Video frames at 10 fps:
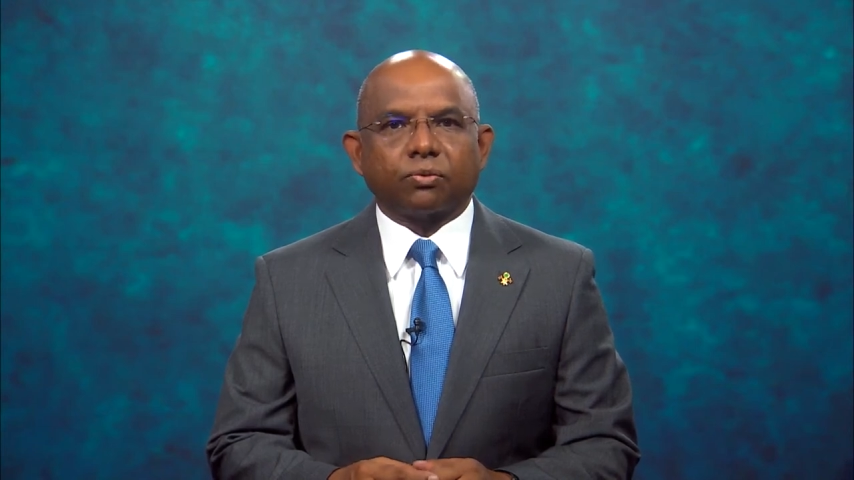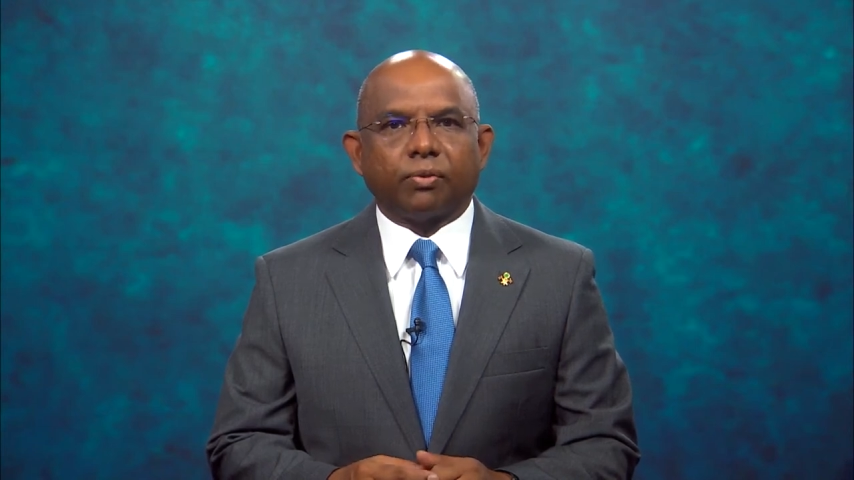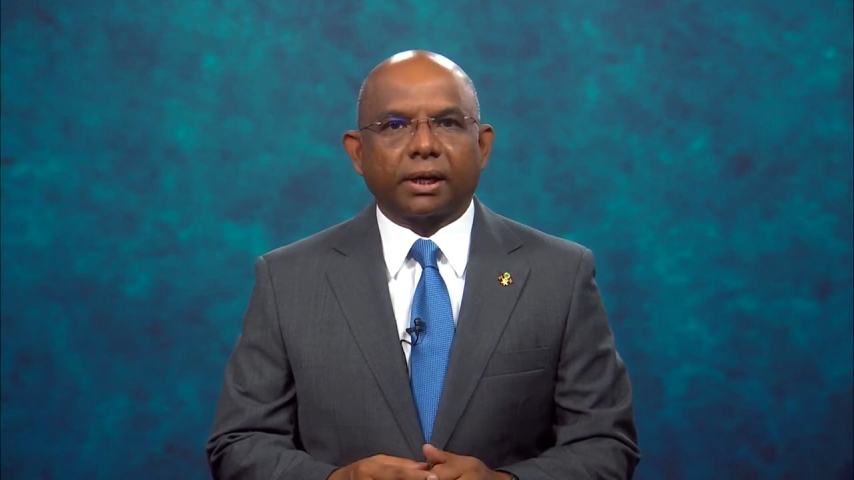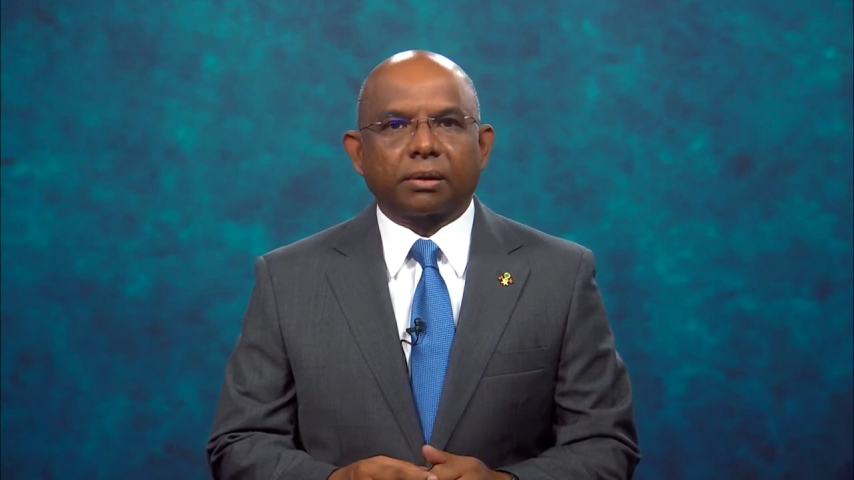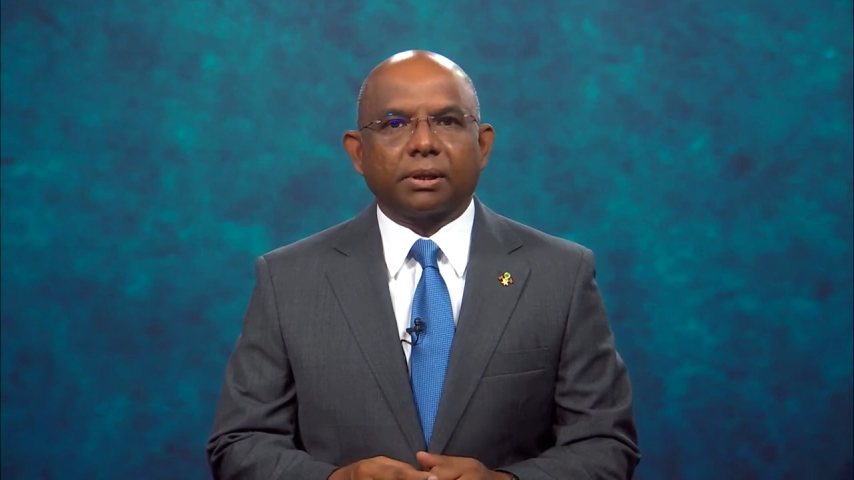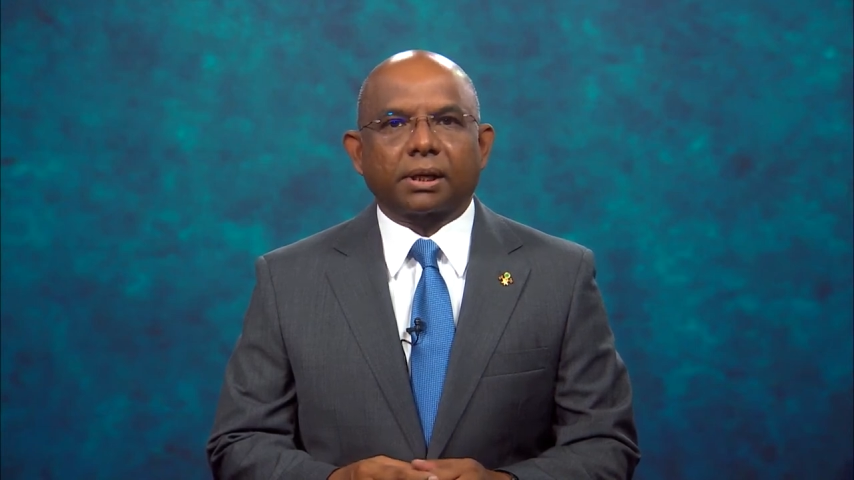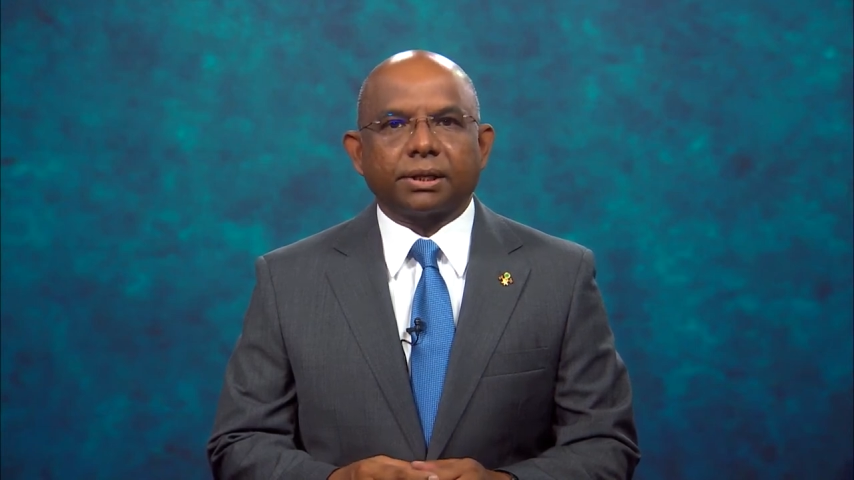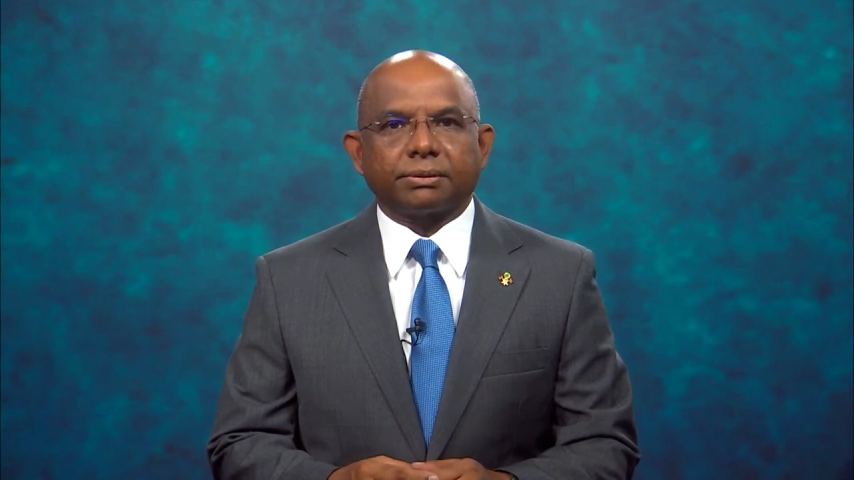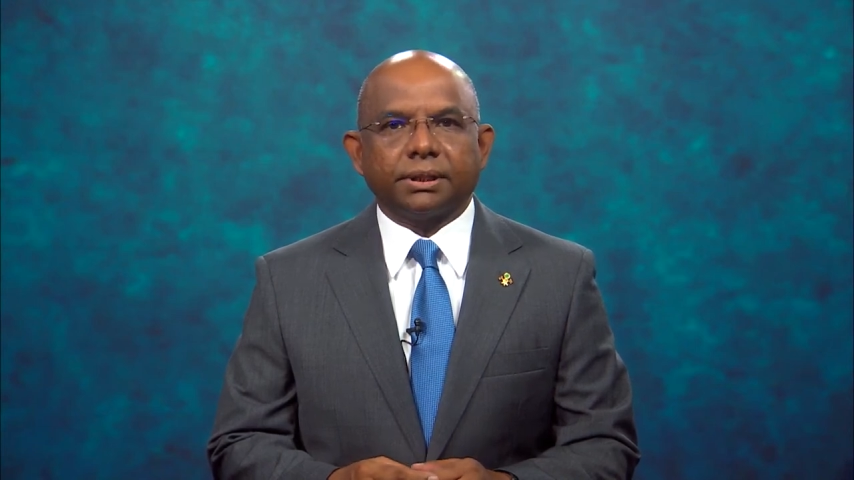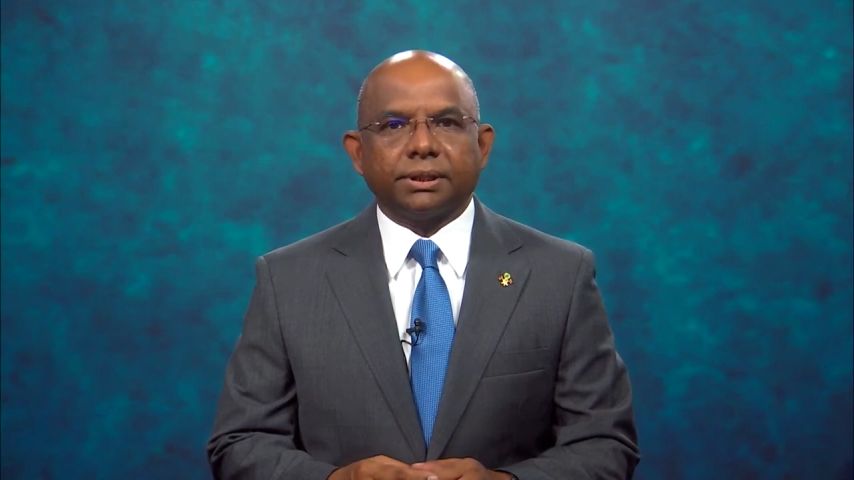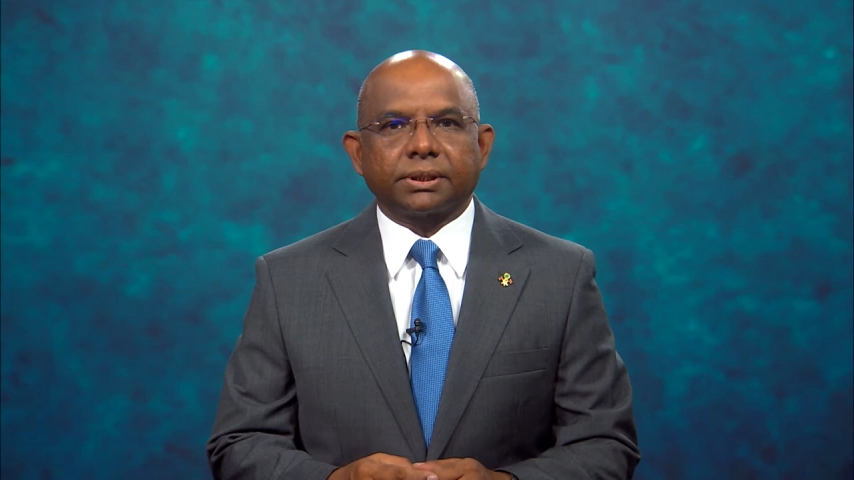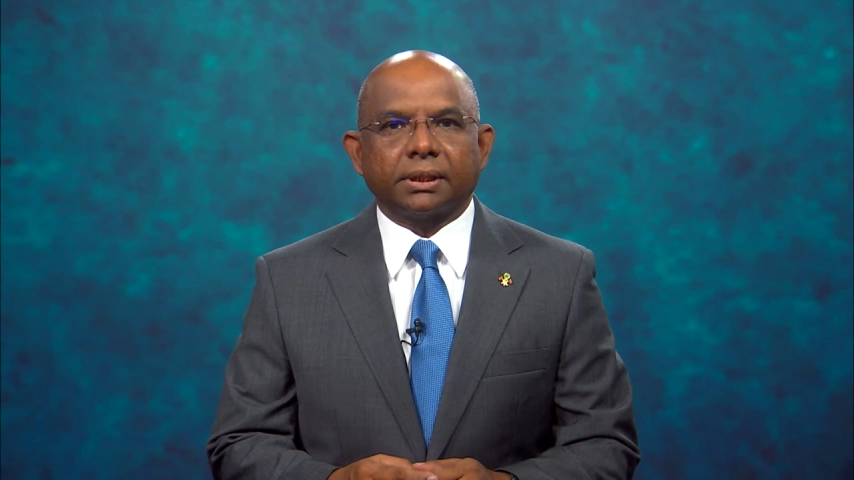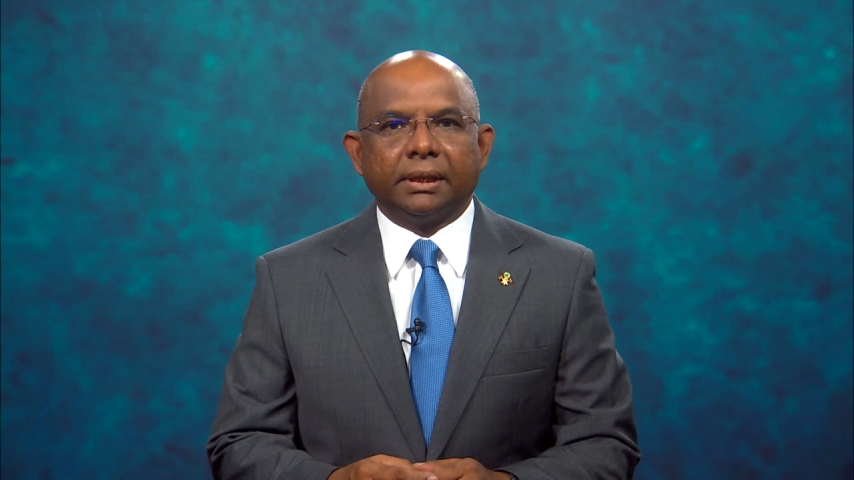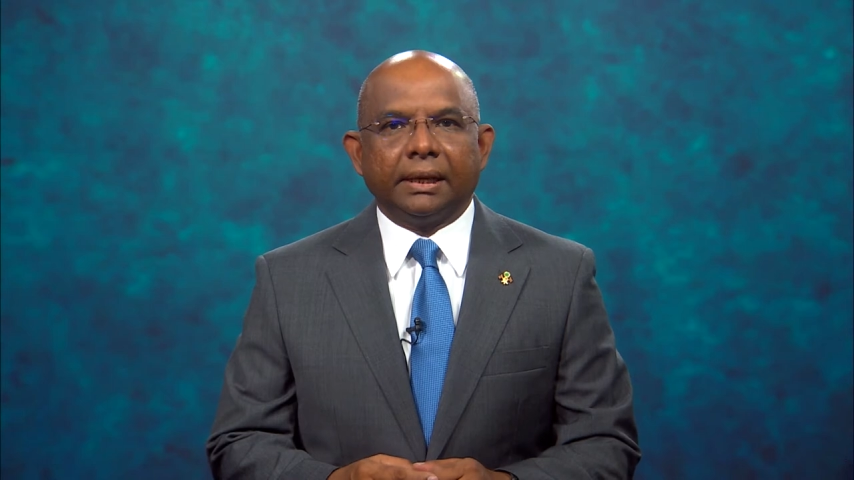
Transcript: vulnerable countries